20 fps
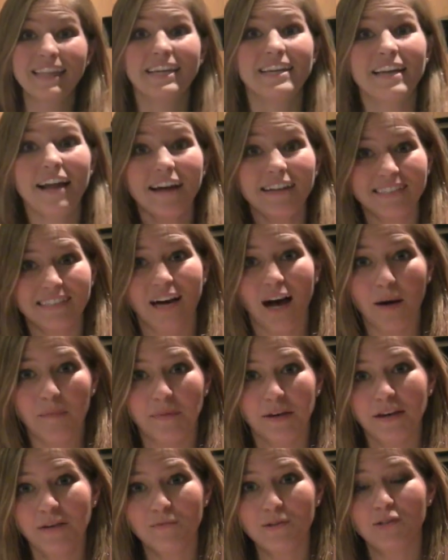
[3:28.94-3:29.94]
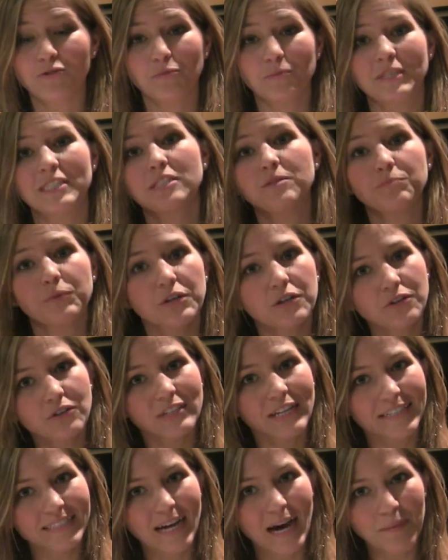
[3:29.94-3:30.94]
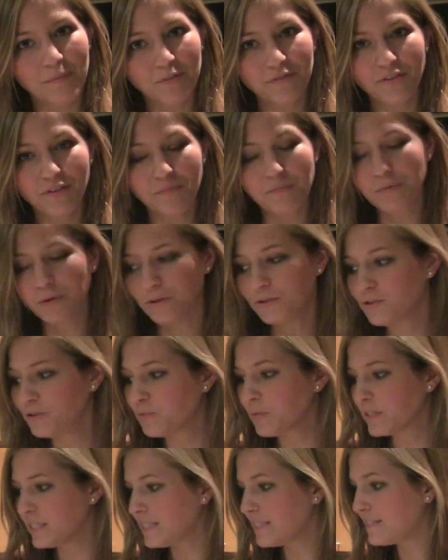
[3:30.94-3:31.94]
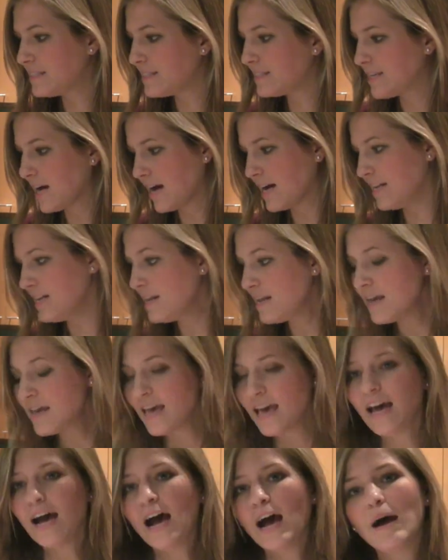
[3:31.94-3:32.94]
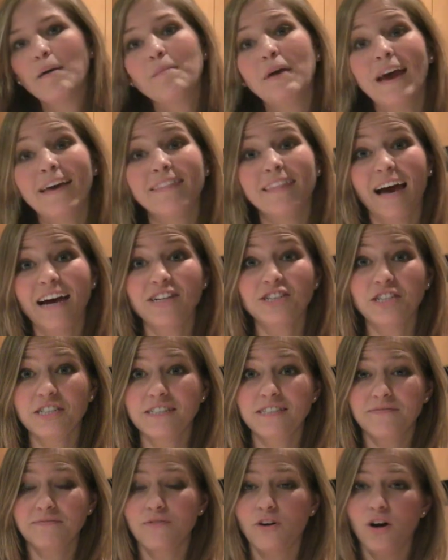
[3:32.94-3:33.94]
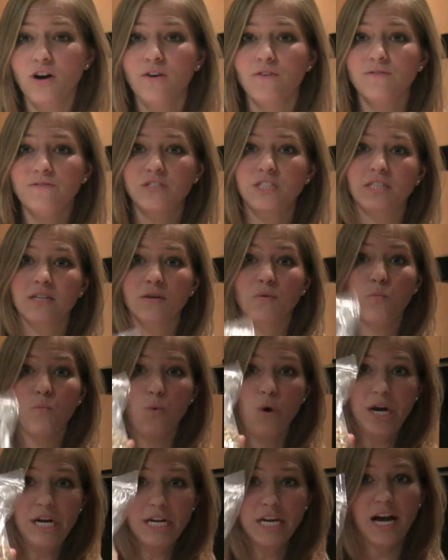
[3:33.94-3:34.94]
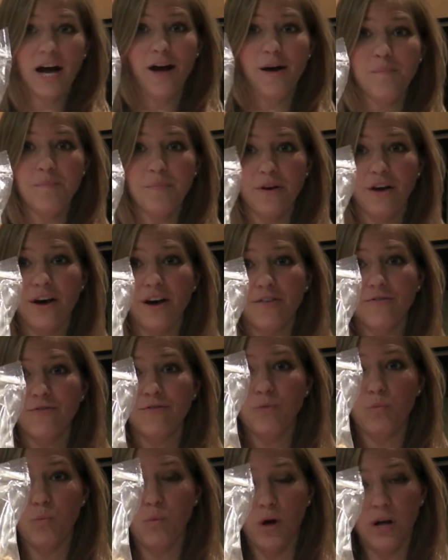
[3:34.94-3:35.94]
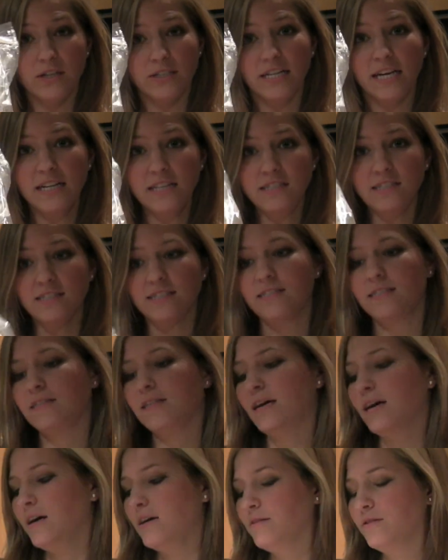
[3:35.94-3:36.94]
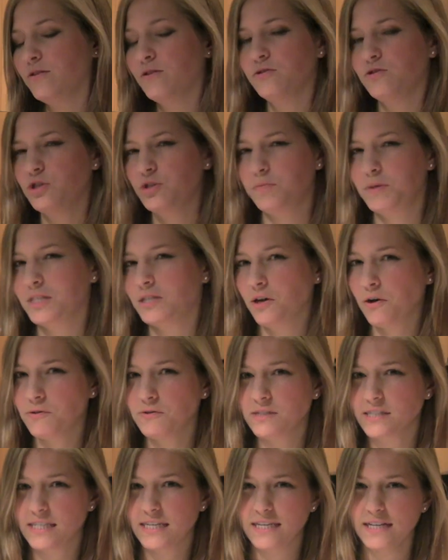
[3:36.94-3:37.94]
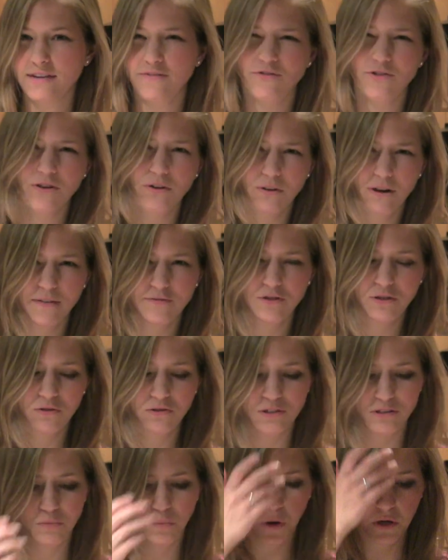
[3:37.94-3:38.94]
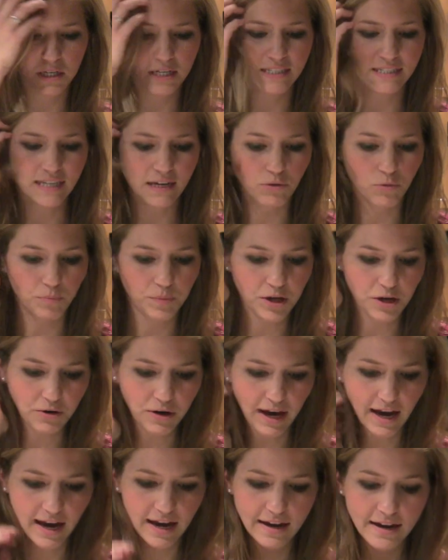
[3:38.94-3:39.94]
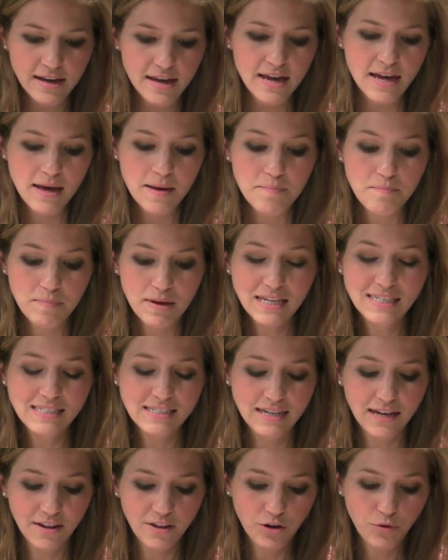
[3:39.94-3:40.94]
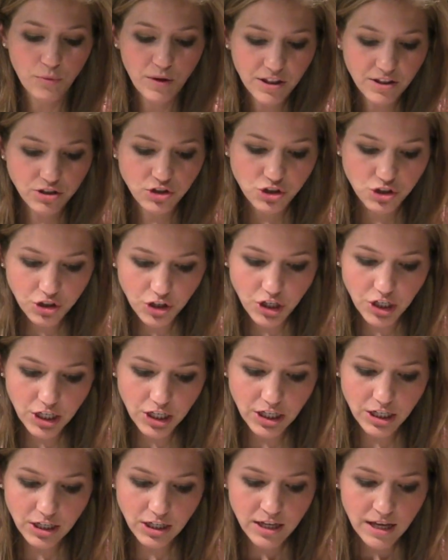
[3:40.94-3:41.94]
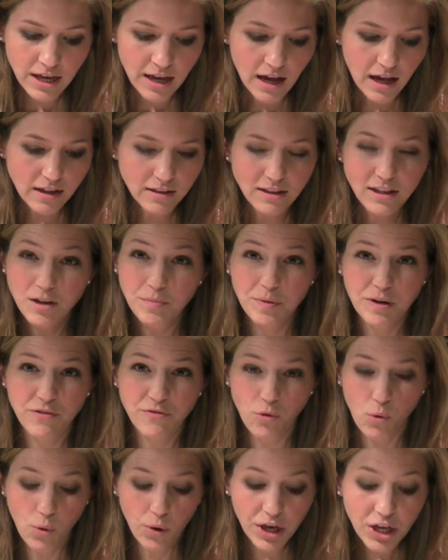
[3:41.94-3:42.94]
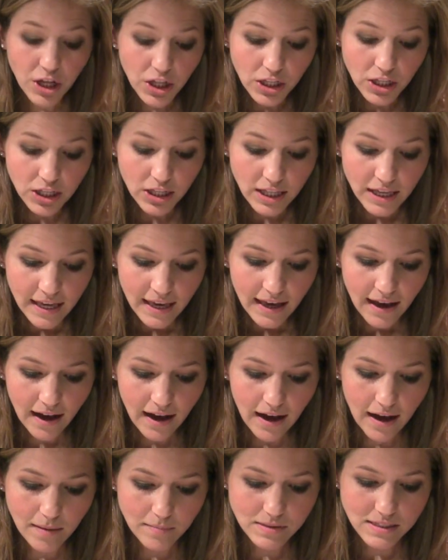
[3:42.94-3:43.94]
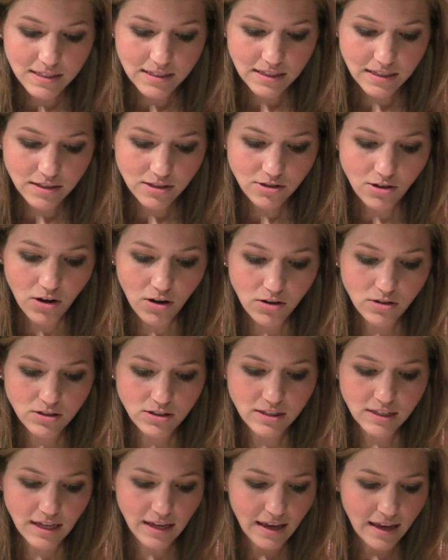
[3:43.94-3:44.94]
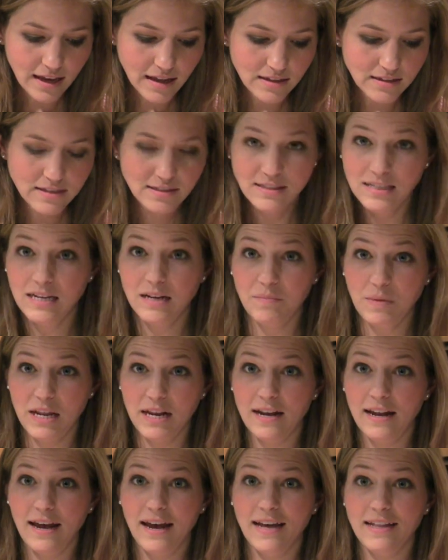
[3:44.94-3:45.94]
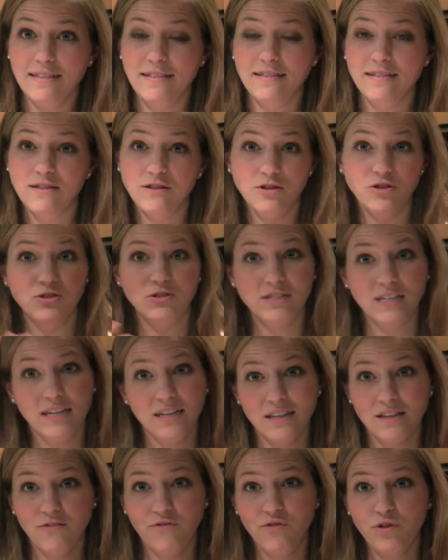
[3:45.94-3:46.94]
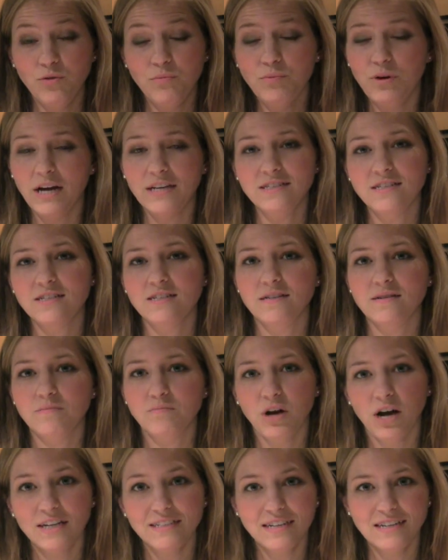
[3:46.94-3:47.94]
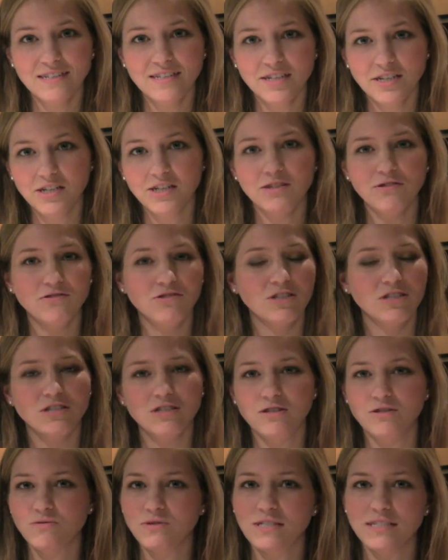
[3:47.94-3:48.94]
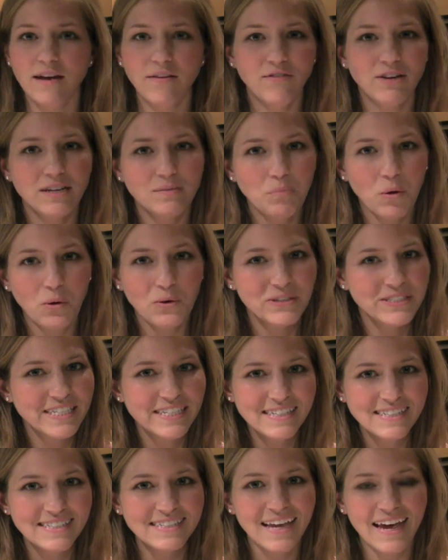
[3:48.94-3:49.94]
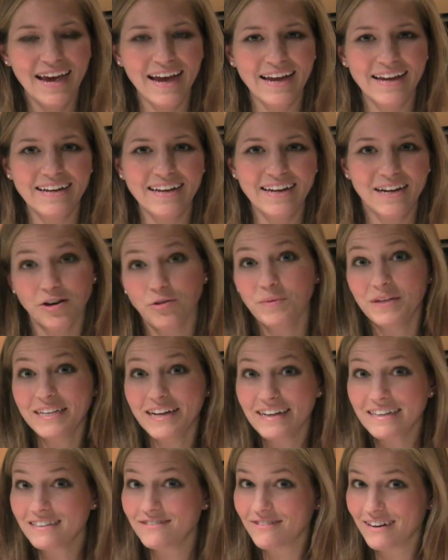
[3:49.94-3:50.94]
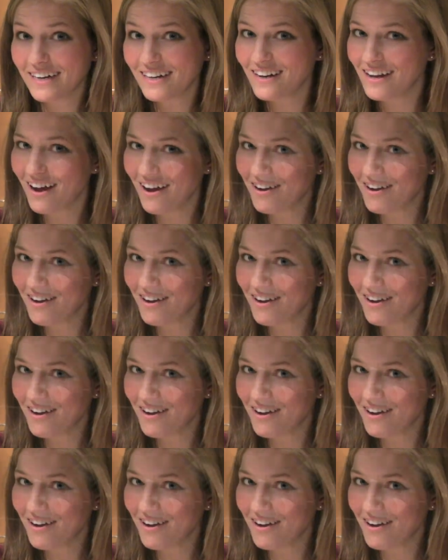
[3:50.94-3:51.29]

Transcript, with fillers: the nut topping, which will be sprinkled on top of the mousse once it's done, um, and that just involves one cup of walnuts, and those should be toasted. If you don't have toasted walnuts, that will be okay. Mixed together with sugar, a little bit of oil, um, sea salt, and cinnamon. And you stick it in the food processor, you just do seven pulses, and it'll be done and ready to